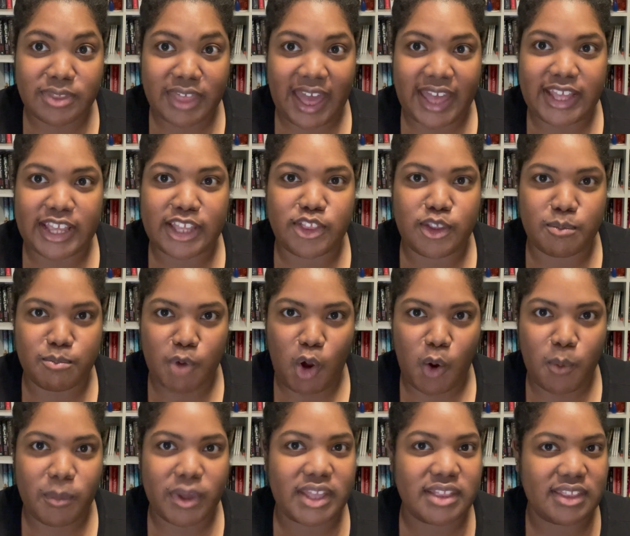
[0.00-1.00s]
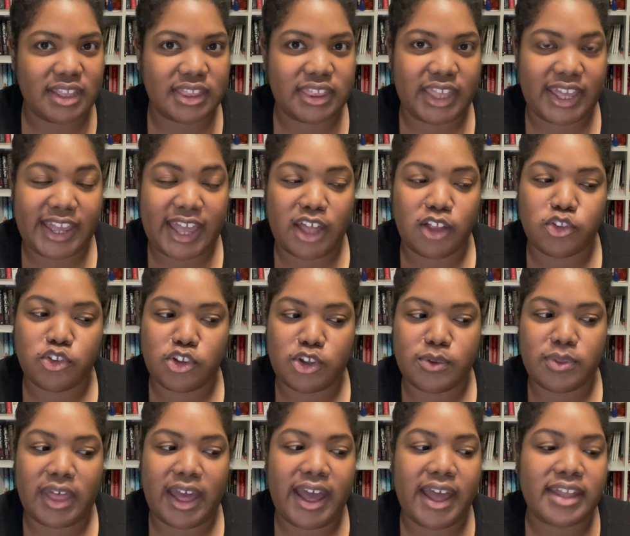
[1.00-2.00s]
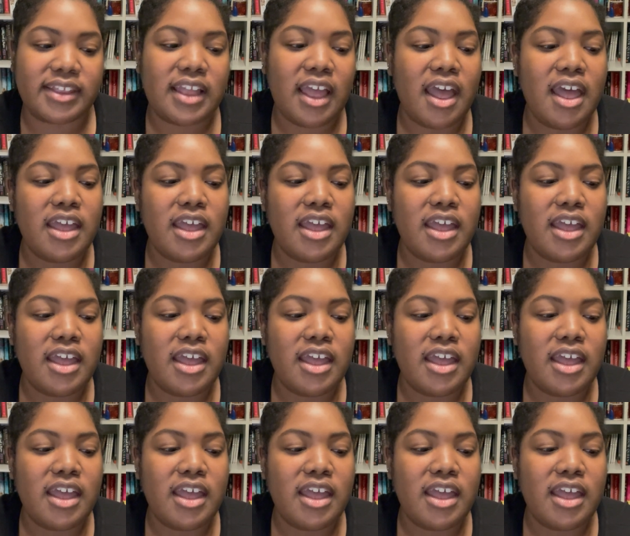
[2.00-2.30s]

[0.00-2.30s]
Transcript: that in the moment, then like I'll do that.